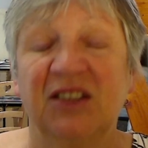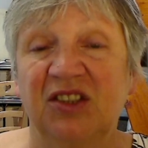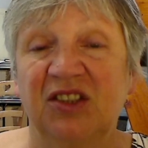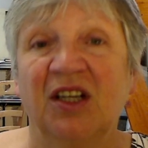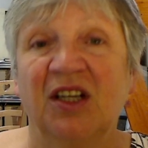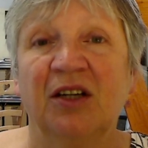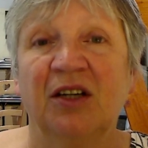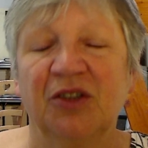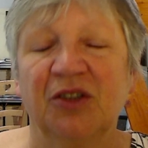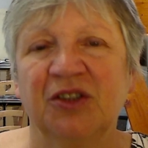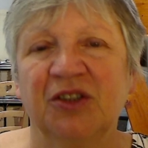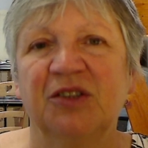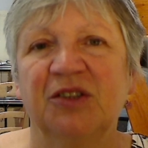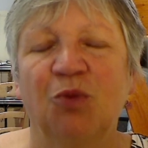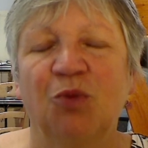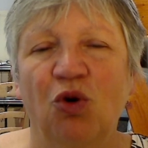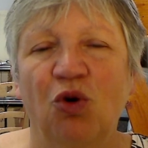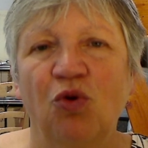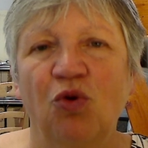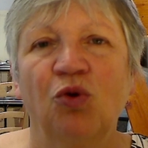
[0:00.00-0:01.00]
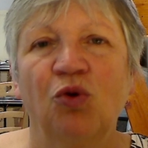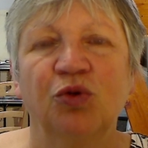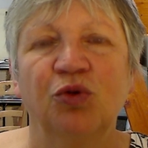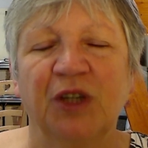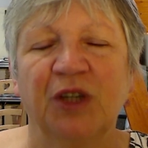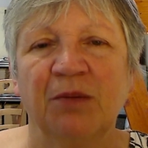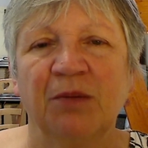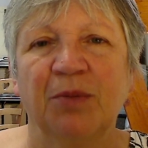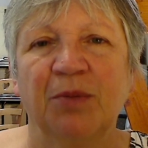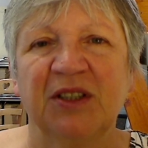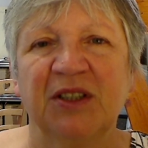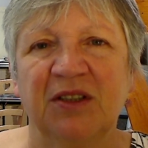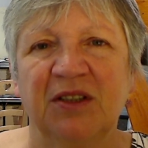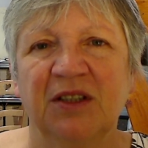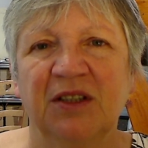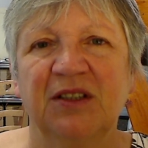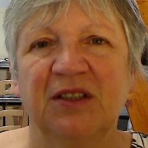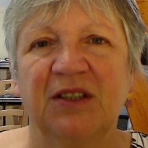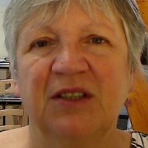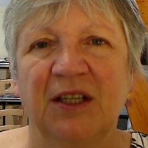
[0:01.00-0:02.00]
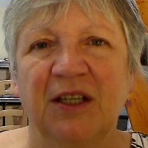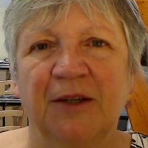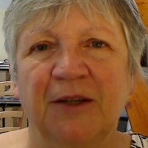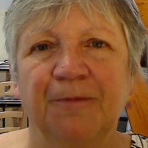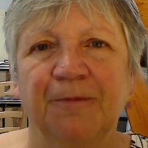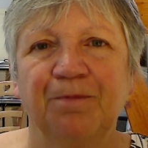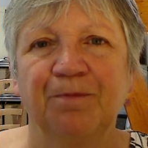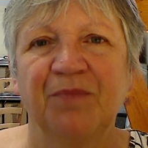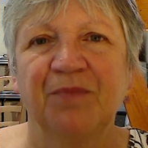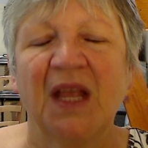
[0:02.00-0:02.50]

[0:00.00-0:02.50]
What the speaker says: starting a small holding business there.